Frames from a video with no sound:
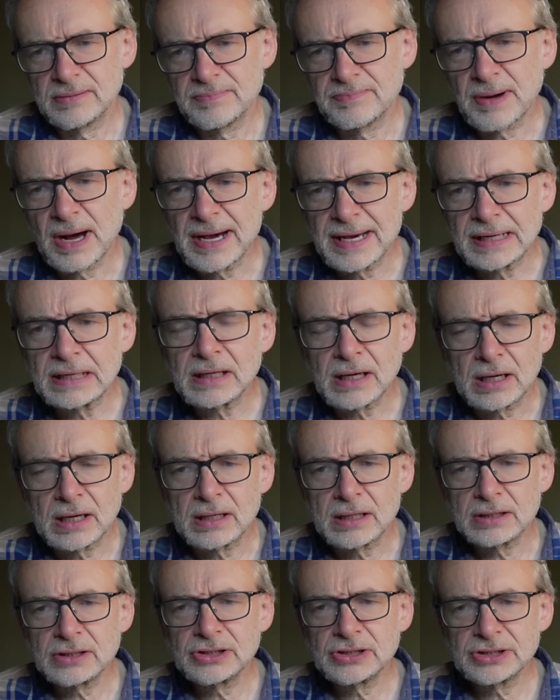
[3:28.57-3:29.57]
by and
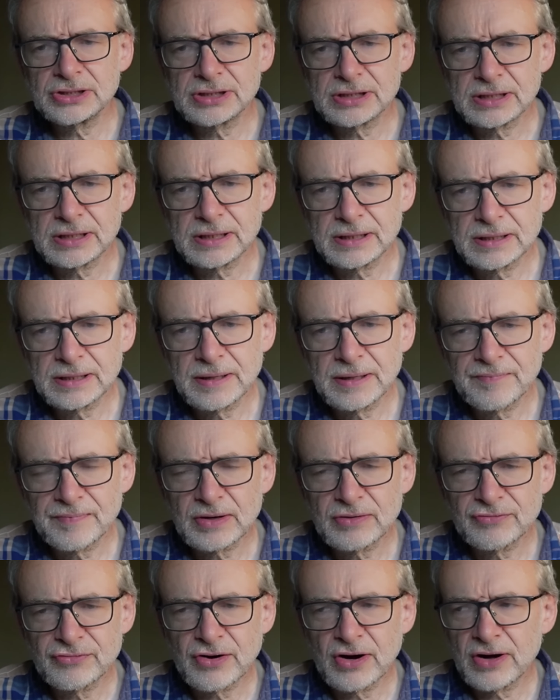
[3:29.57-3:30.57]
large,
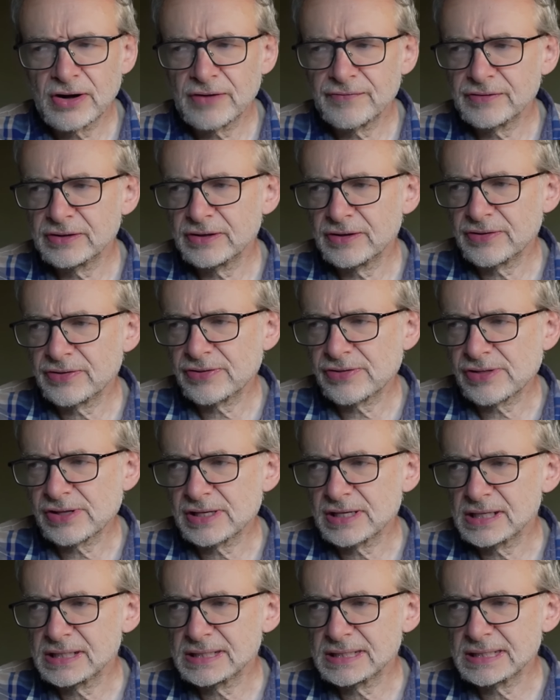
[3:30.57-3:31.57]
rather
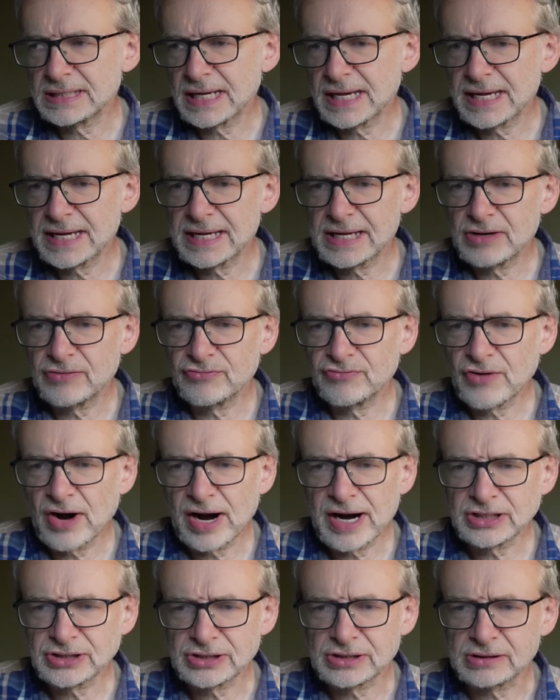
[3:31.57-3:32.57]
than, say,
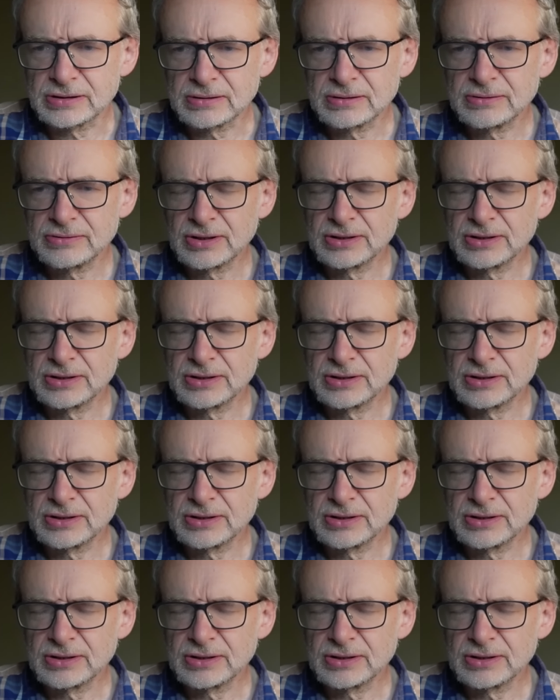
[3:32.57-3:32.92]
rational.